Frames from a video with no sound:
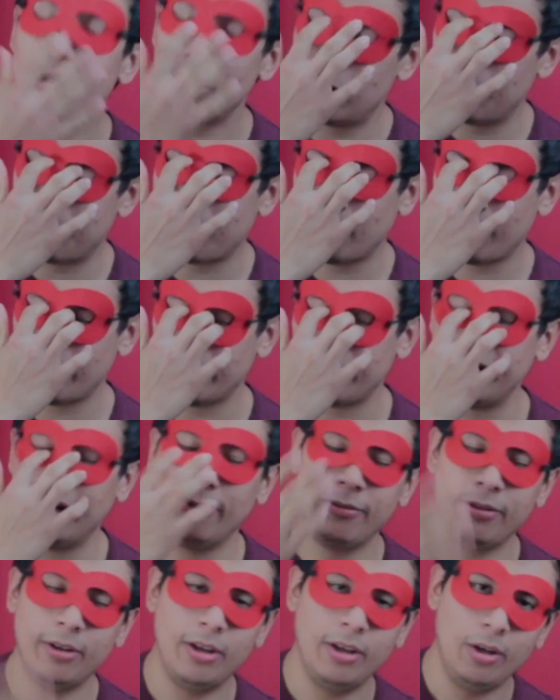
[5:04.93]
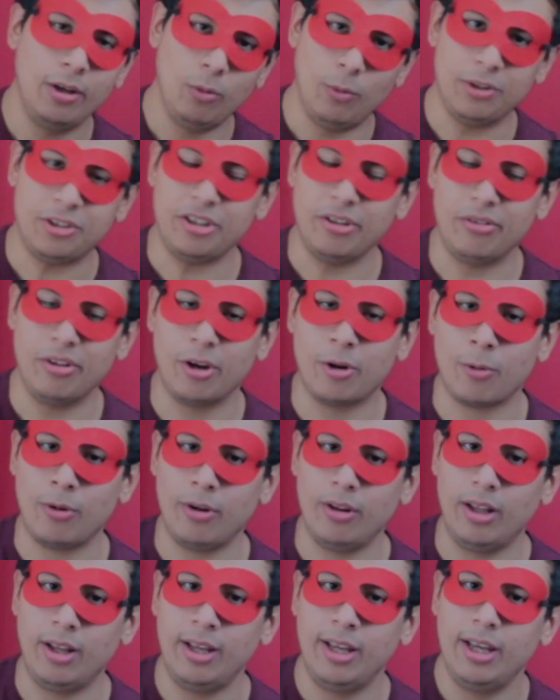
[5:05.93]
to prove herself, which is the
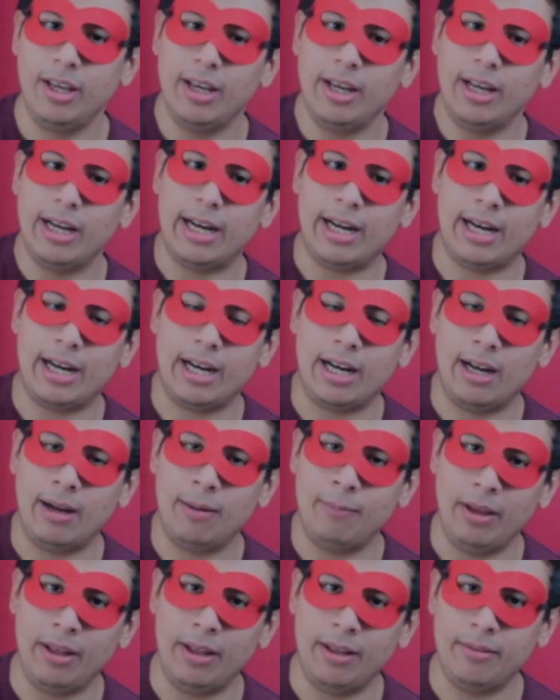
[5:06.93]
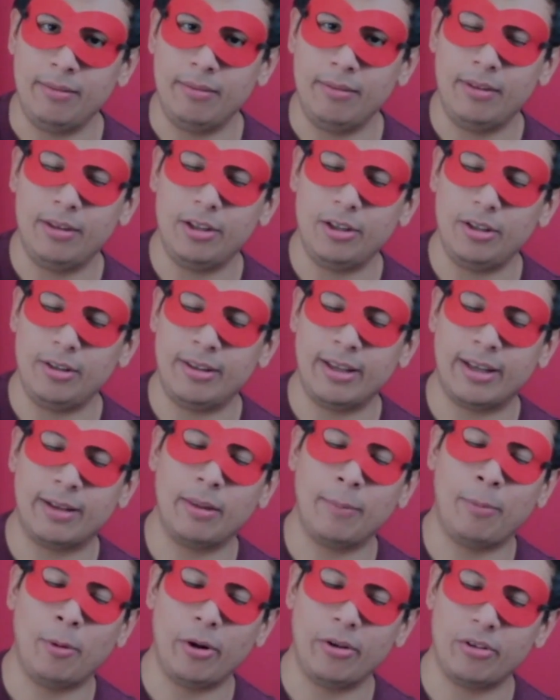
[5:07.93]
gorilla. And
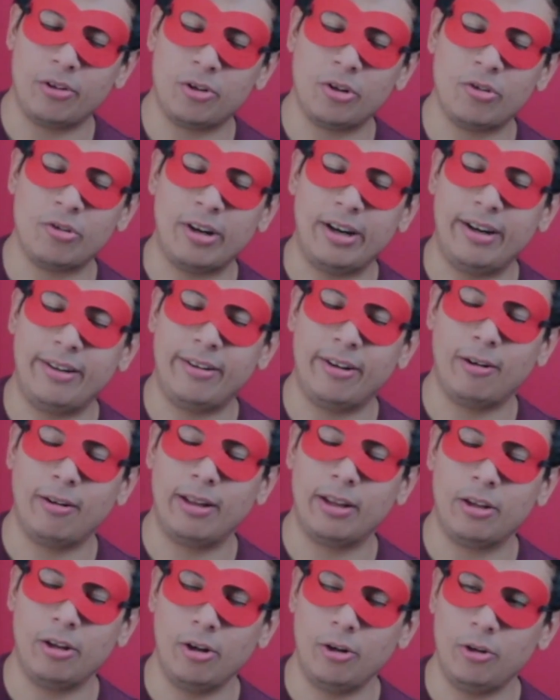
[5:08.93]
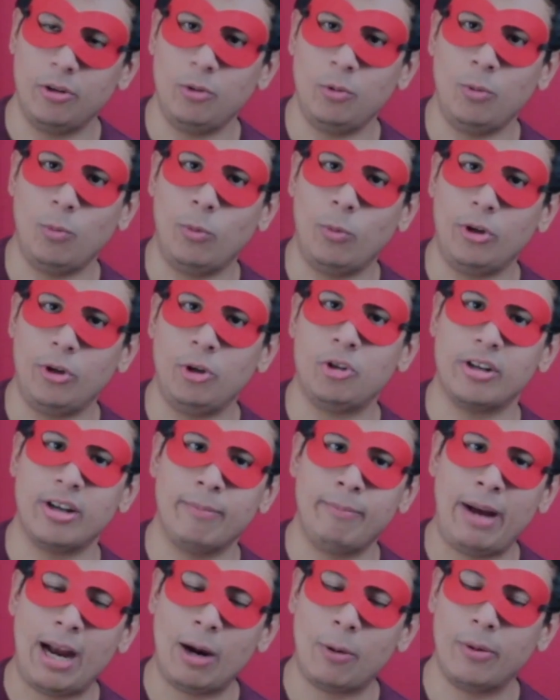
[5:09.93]
the boys are just trying to tell her, like, you know, you should
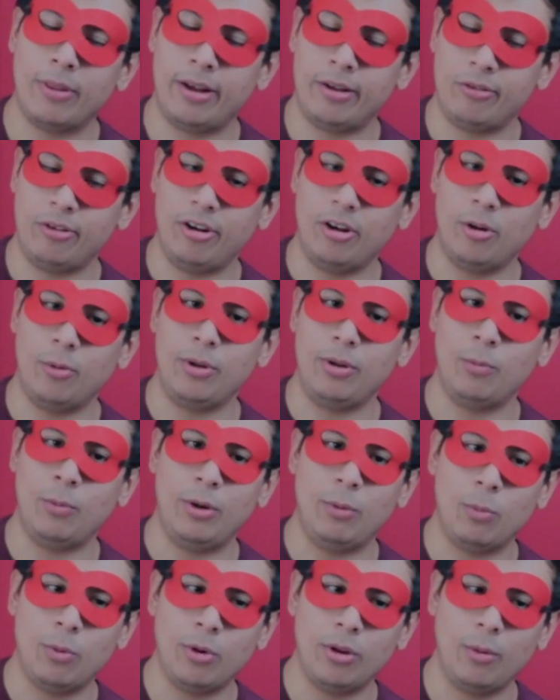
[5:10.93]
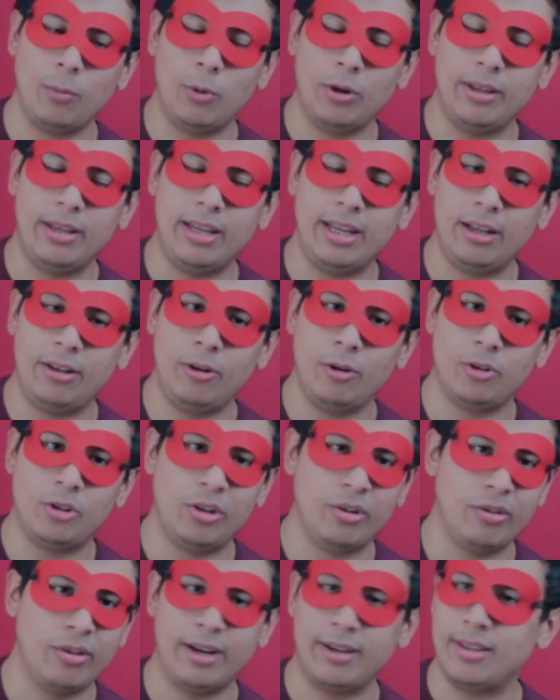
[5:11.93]
come back with us. You know, we really would need you. And
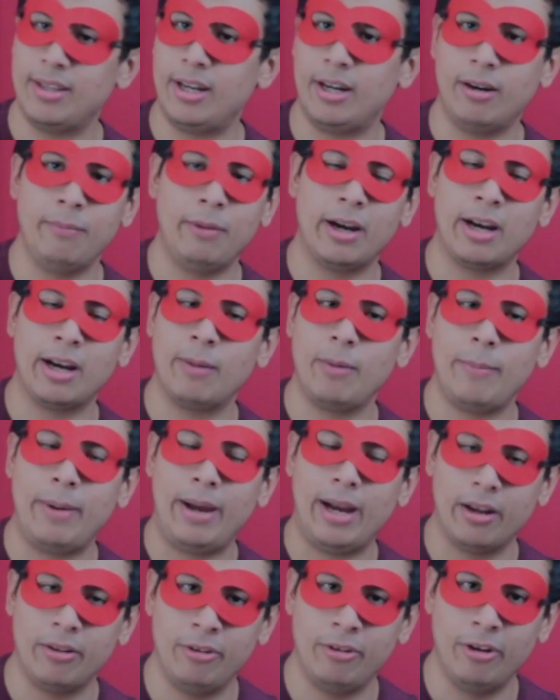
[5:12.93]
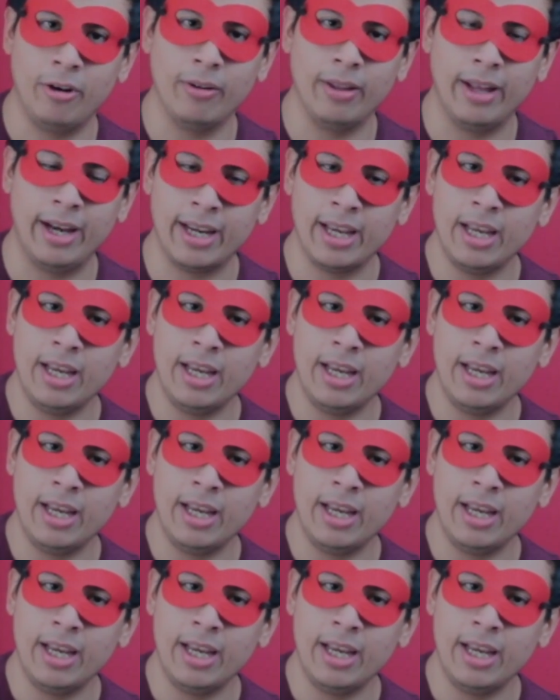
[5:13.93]
she's like, no, I'm not coming back until, like,